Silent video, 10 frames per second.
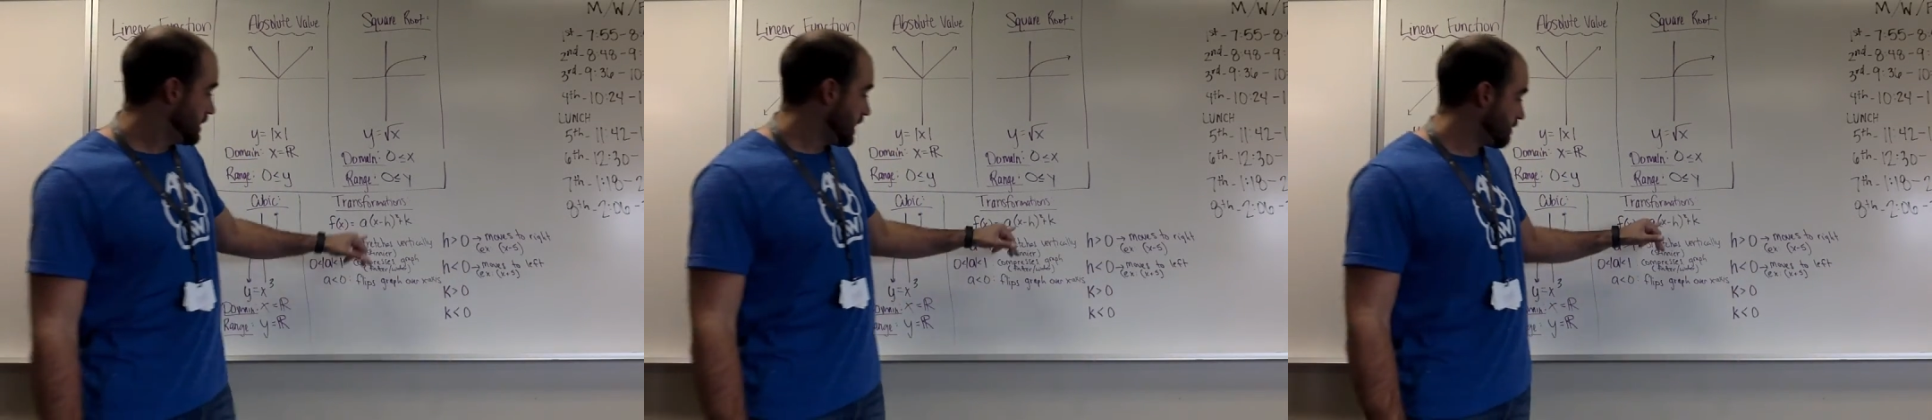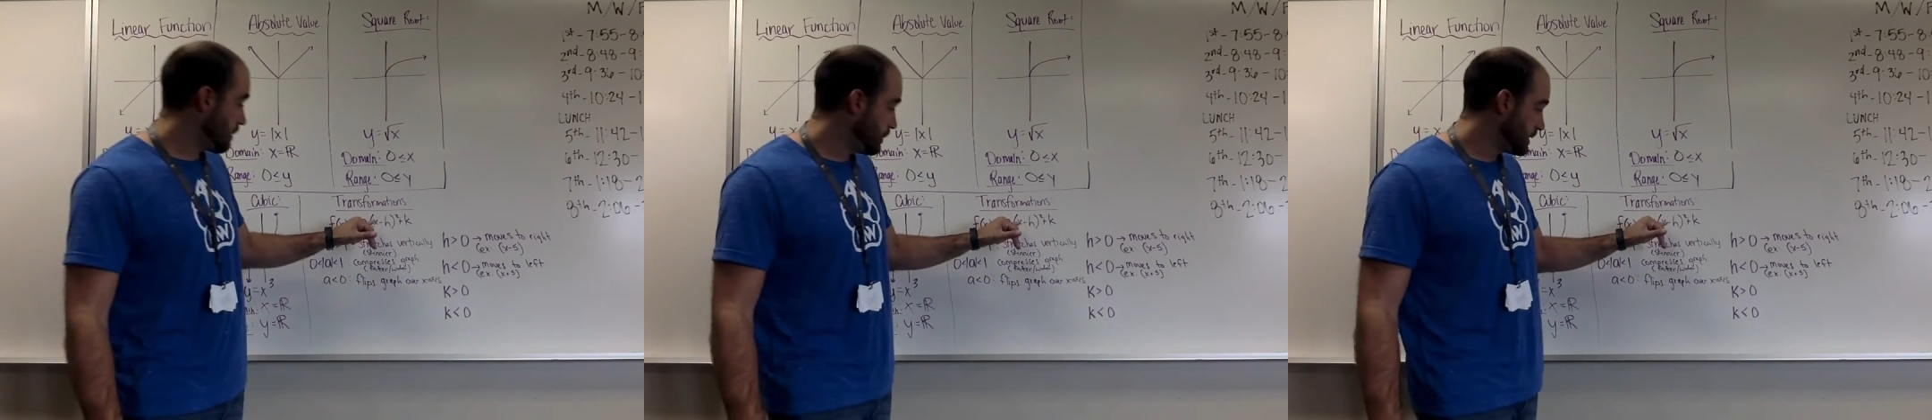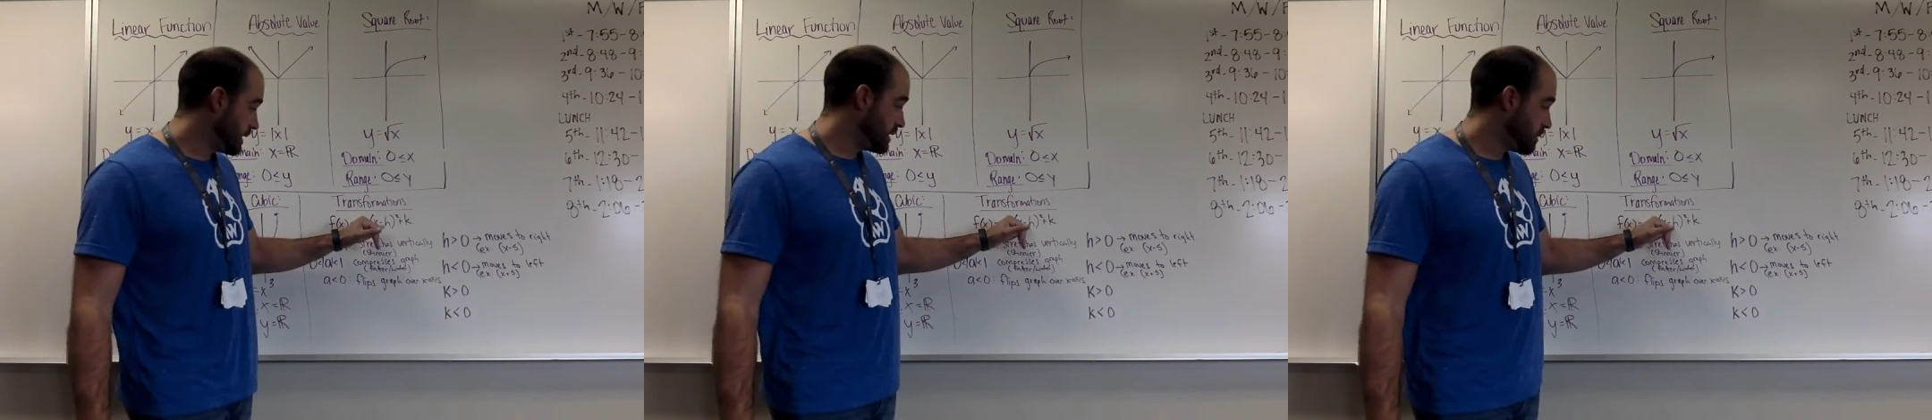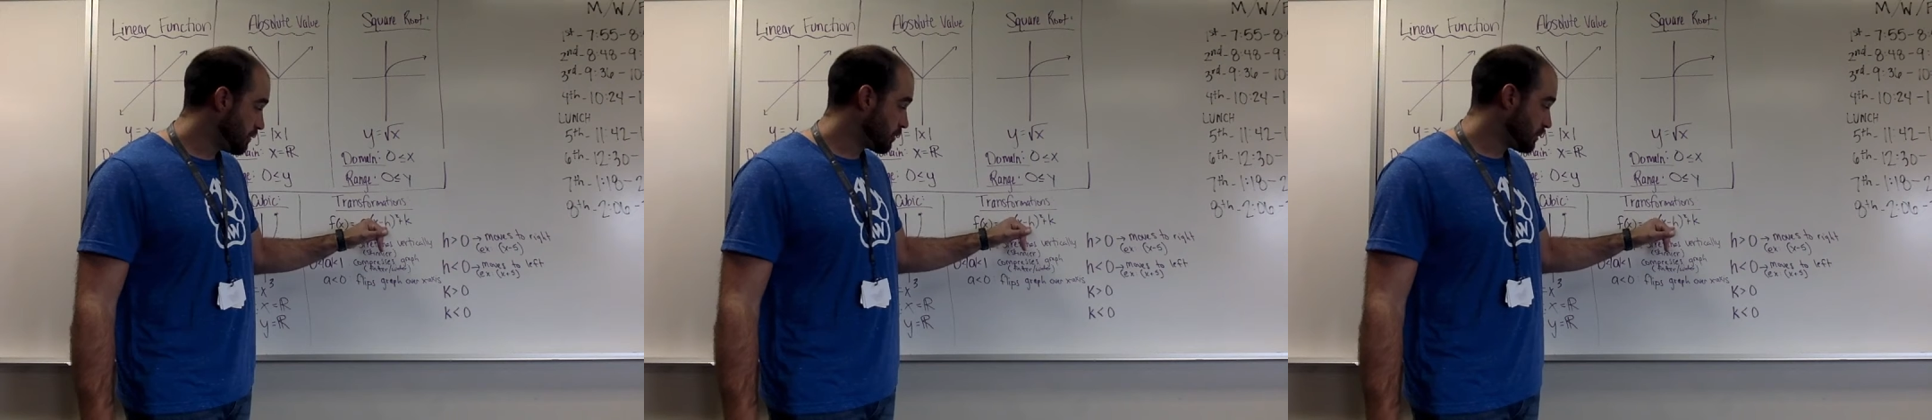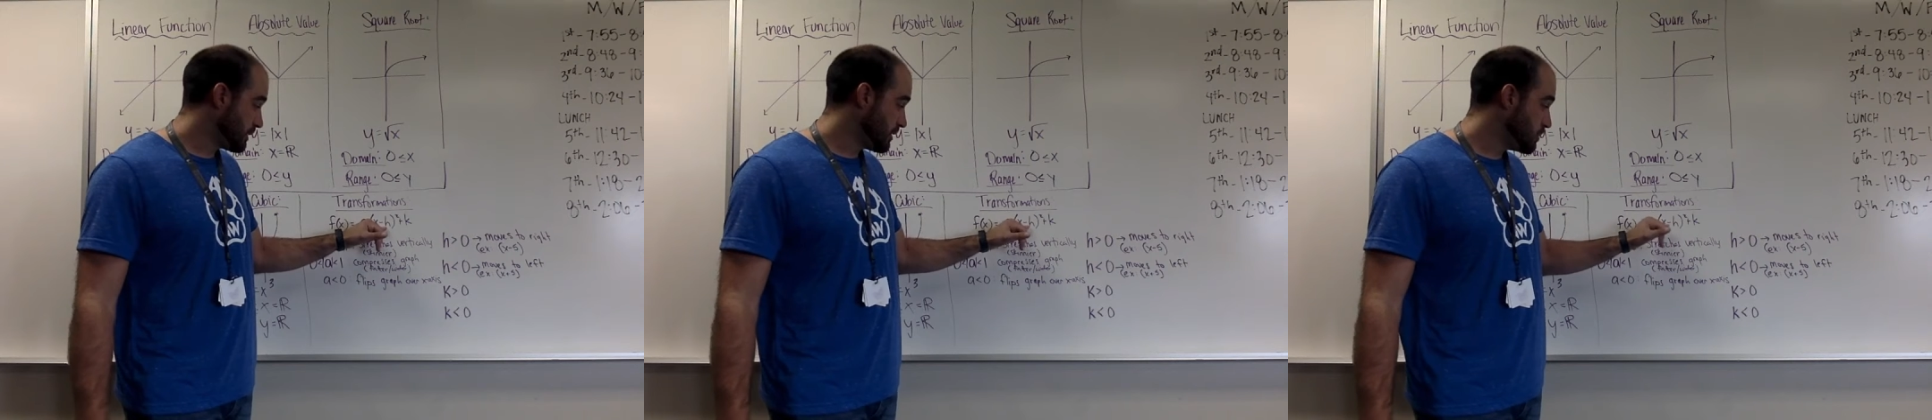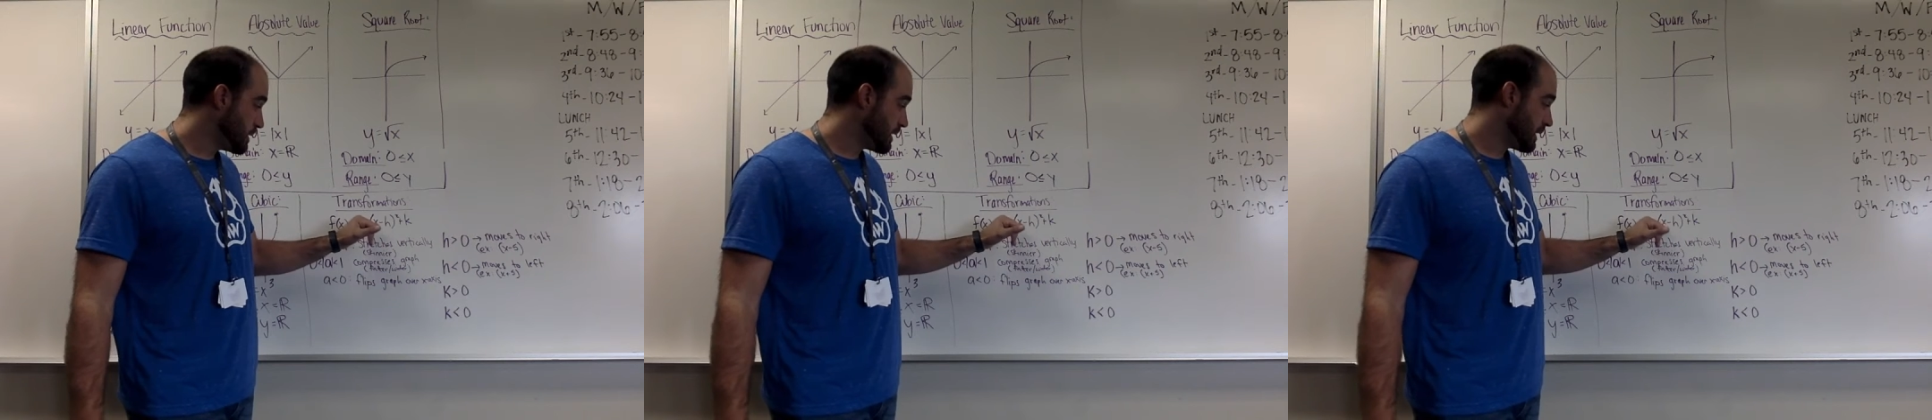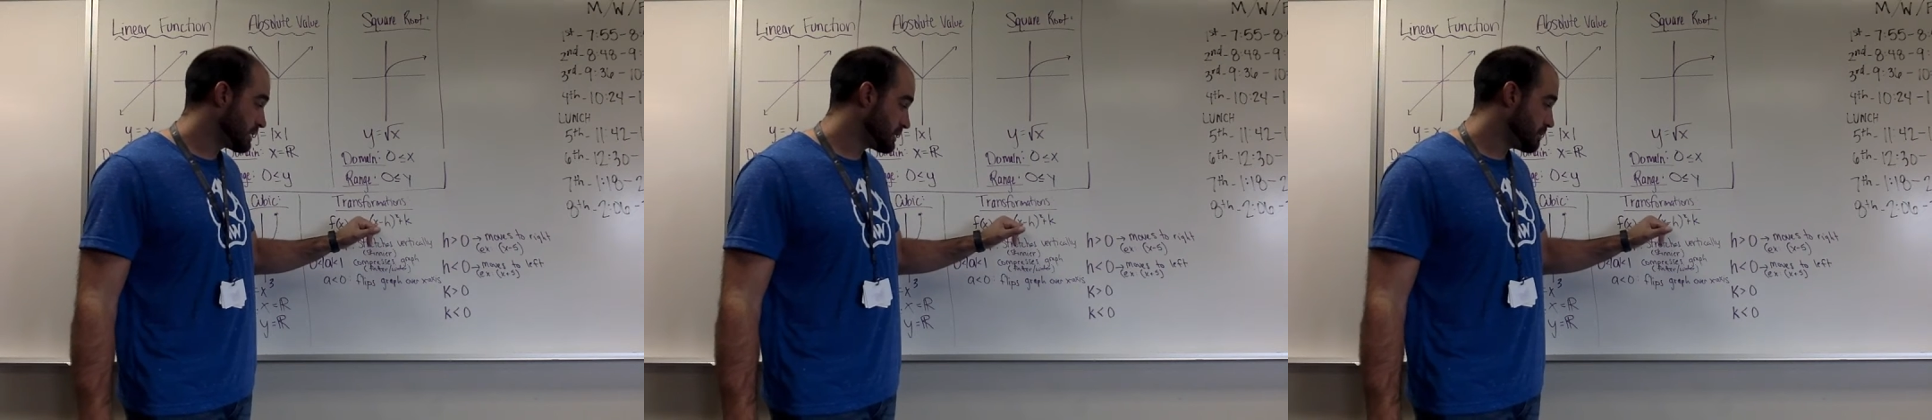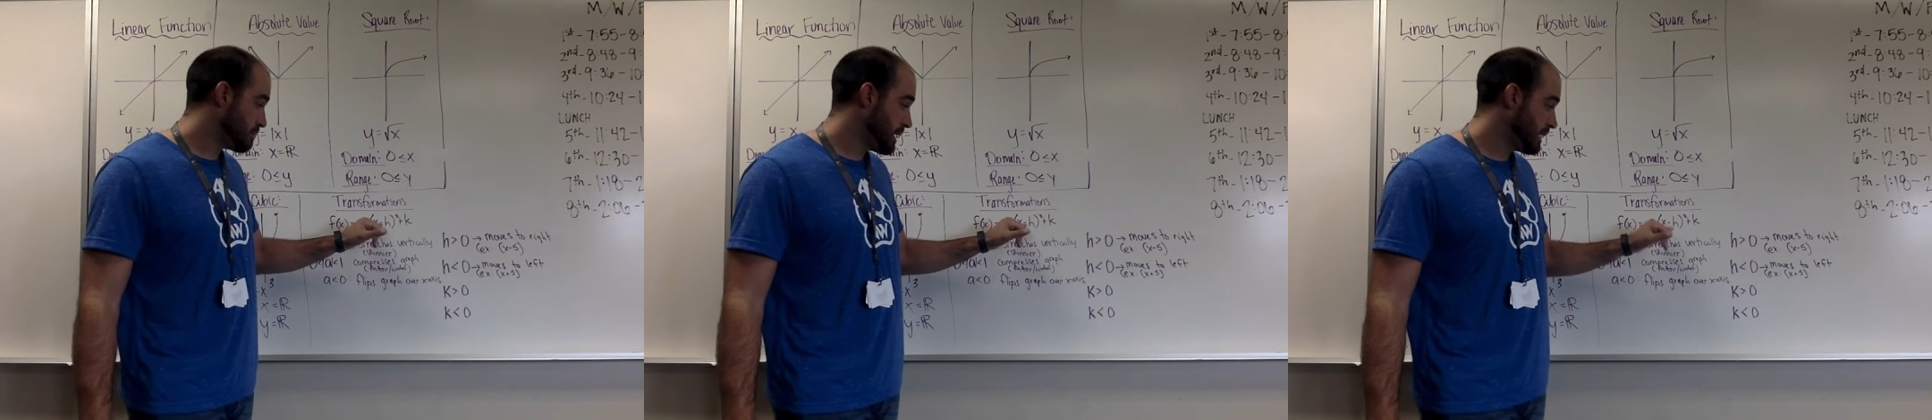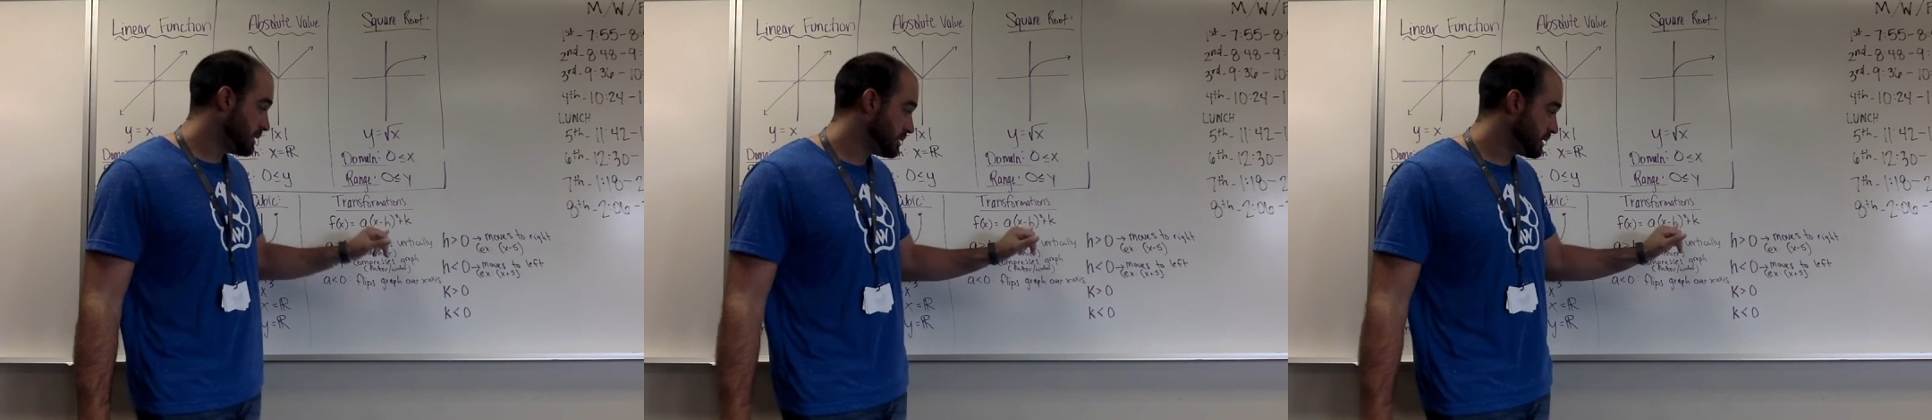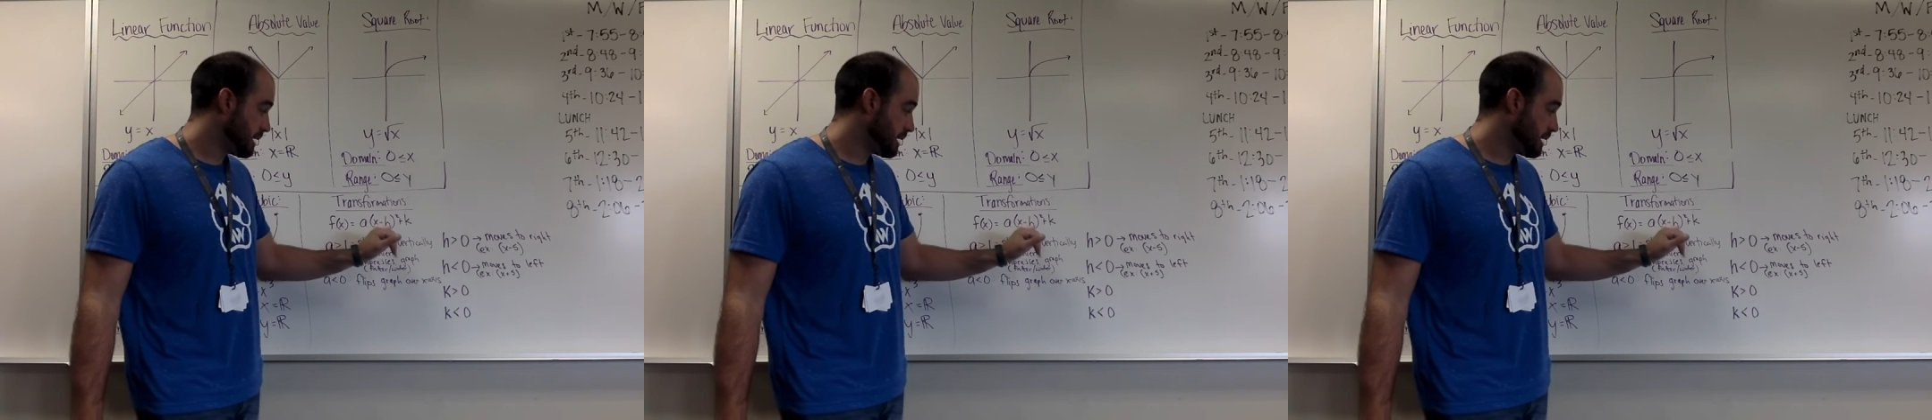if I put that into my formula, it would be x minus,